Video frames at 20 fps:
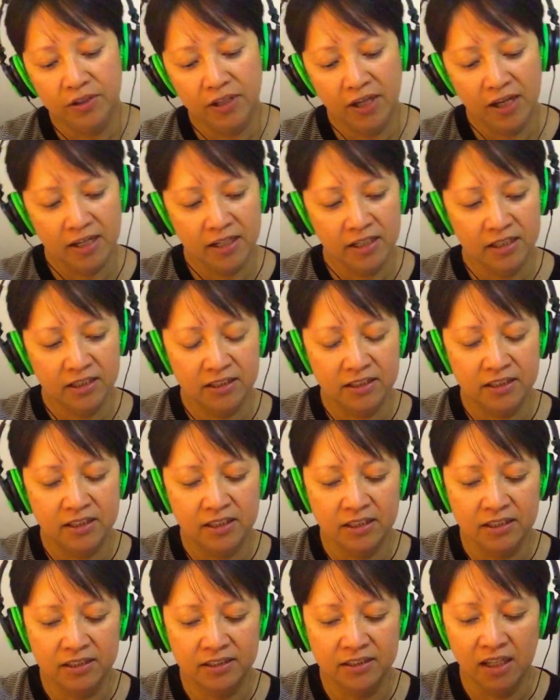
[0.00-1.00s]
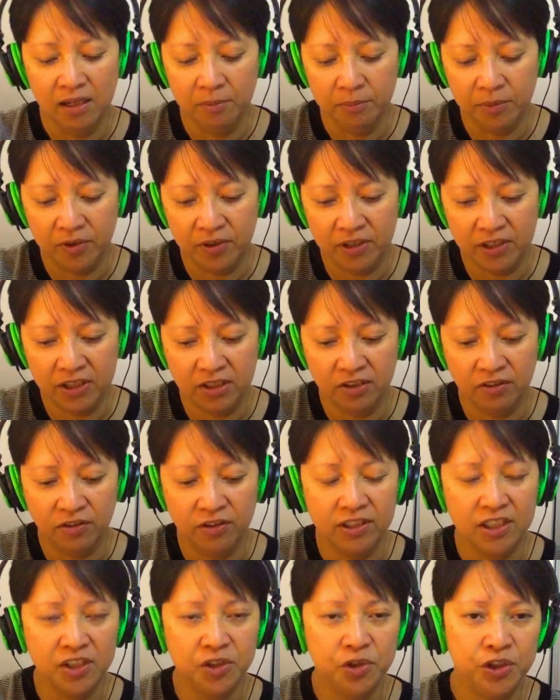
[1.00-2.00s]
that is the summary or
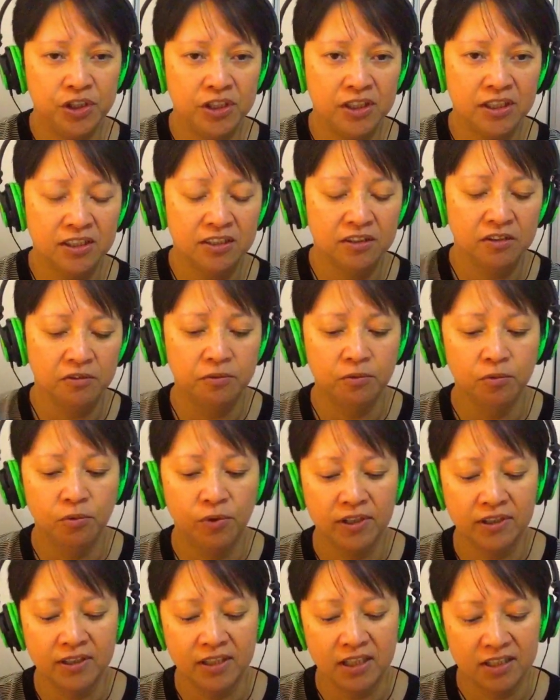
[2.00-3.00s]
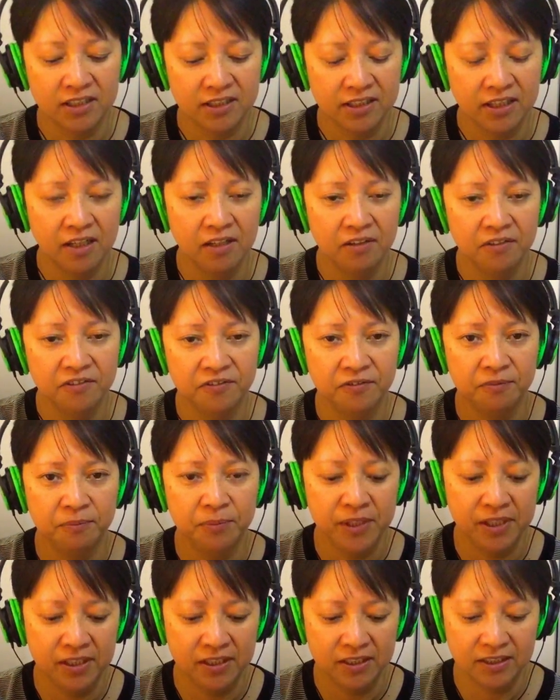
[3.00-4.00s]
the gist of what the self
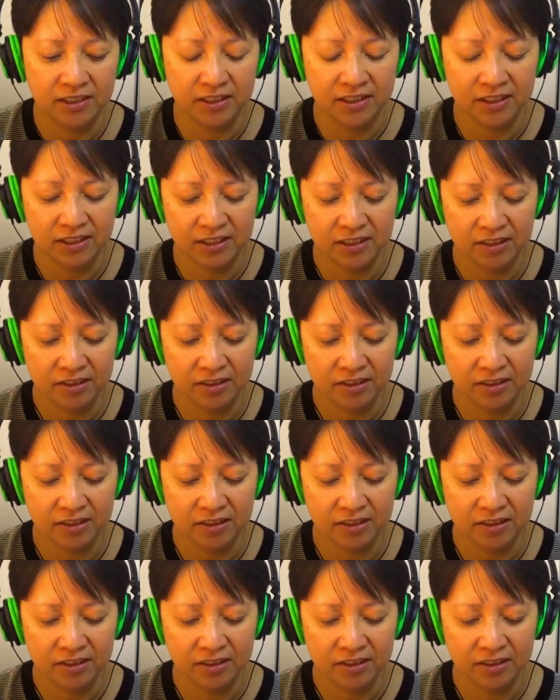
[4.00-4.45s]
means.